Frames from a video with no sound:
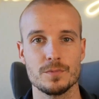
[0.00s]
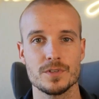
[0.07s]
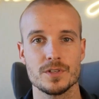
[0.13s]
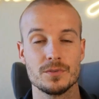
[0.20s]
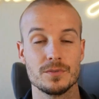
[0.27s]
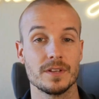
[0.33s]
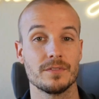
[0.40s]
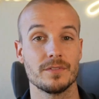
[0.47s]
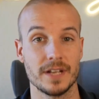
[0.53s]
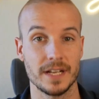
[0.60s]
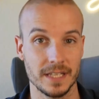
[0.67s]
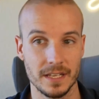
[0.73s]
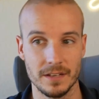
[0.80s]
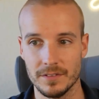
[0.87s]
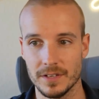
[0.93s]
to do different
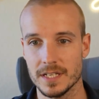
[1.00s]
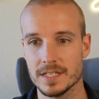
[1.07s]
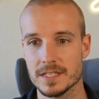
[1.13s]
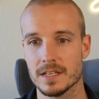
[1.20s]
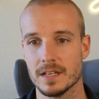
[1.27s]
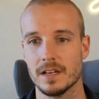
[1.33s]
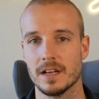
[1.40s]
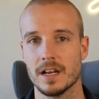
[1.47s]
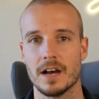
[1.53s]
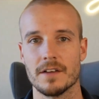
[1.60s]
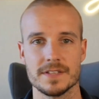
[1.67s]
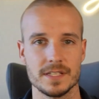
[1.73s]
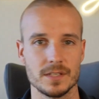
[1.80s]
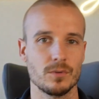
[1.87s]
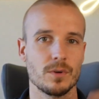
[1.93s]
activities.
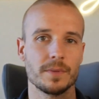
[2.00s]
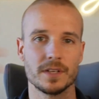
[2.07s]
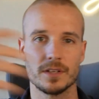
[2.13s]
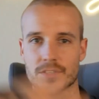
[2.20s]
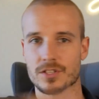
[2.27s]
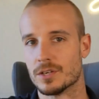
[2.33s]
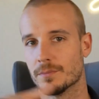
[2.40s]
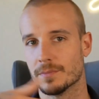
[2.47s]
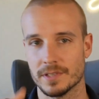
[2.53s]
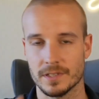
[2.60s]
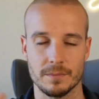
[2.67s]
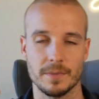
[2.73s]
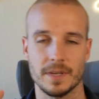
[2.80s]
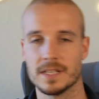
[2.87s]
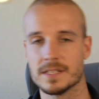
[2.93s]
Obviously, the women could jump into the
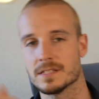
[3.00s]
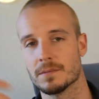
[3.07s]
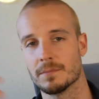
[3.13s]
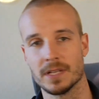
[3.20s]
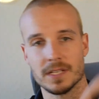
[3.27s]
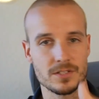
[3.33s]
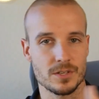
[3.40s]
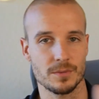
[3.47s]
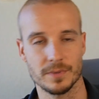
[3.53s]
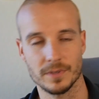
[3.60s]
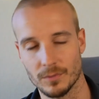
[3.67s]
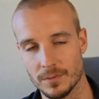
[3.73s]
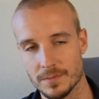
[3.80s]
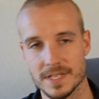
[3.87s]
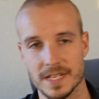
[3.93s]
men's, the men could jump into the
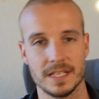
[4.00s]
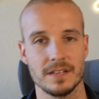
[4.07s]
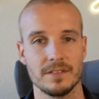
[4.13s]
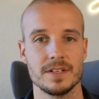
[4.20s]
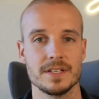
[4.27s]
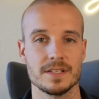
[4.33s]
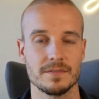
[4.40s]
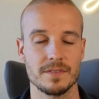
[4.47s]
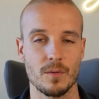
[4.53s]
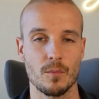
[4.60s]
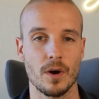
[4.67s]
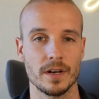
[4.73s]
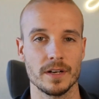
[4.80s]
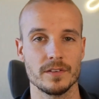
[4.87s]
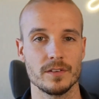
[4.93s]
women's activities if they
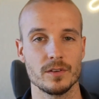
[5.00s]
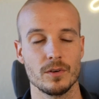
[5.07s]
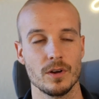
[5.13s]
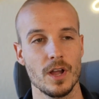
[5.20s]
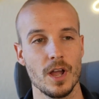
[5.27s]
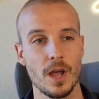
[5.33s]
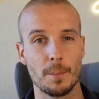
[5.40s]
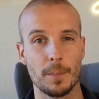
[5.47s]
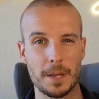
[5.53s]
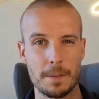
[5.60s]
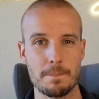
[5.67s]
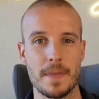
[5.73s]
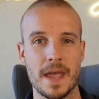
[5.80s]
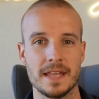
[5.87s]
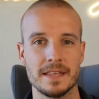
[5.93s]
wanted to. But
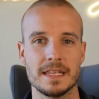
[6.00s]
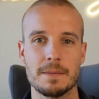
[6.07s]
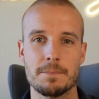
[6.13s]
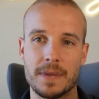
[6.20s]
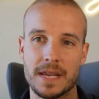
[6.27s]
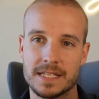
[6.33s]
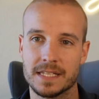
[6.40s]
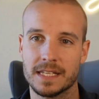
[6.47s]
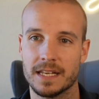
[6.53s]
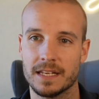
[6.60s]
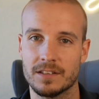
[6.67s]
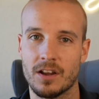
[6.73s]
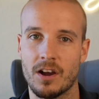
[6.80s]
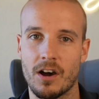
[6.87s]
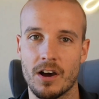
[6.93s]
men, they basically
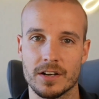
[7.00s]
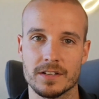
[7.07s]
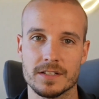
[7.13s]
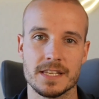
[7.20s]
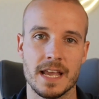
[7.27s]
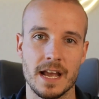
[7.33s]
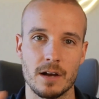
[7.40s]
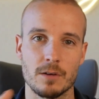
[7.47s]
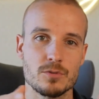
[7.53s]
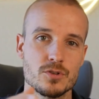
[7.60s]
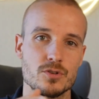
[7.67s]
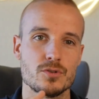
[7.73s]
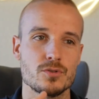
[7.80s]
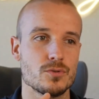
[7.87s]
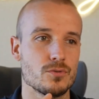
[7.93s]
taught us how
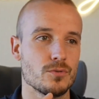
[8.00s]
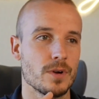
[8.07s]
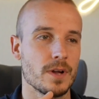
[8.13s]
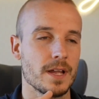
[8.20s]
to